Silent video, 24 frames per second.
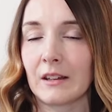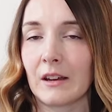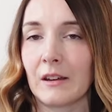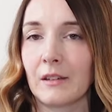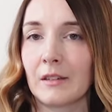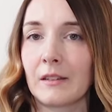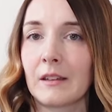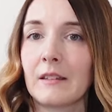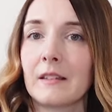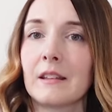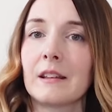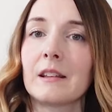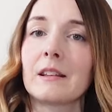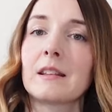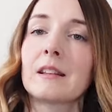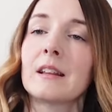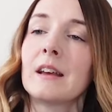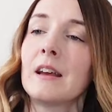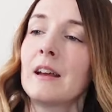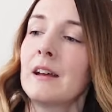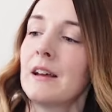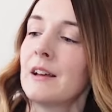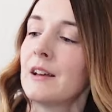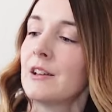I think this
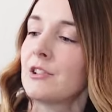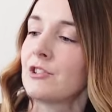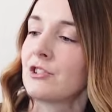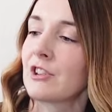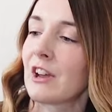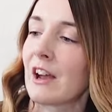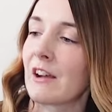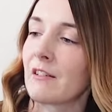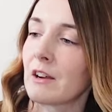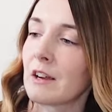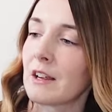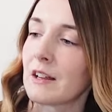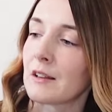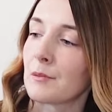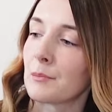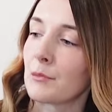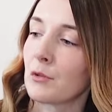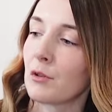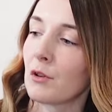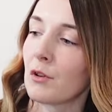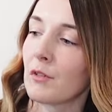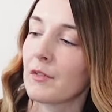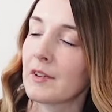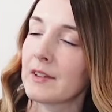Jara is
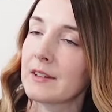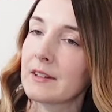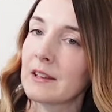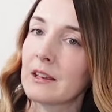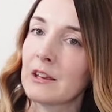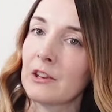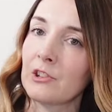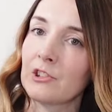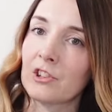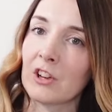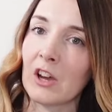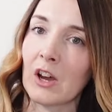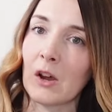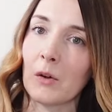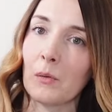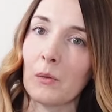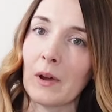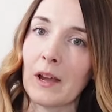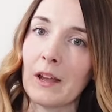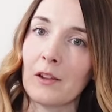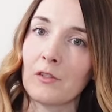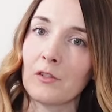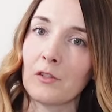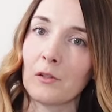more of a t-shirt
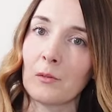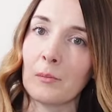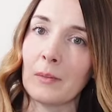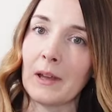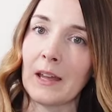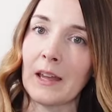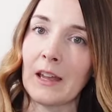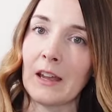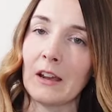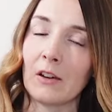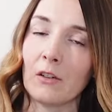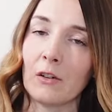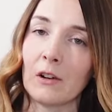weight for me,